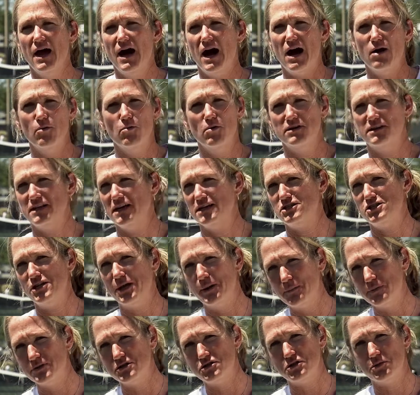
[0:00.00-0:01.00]
I want that
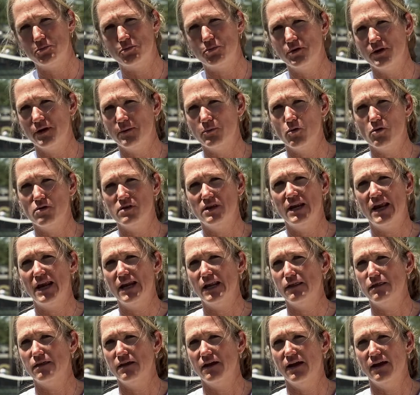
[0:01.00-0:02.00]
championship ring more than
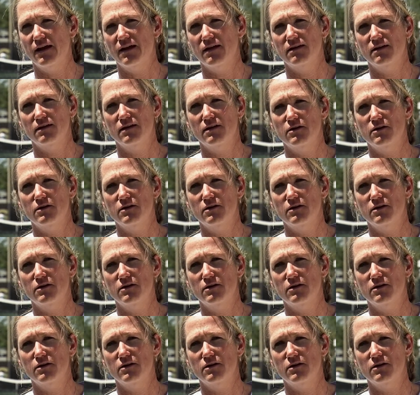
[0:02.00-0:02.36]
anything.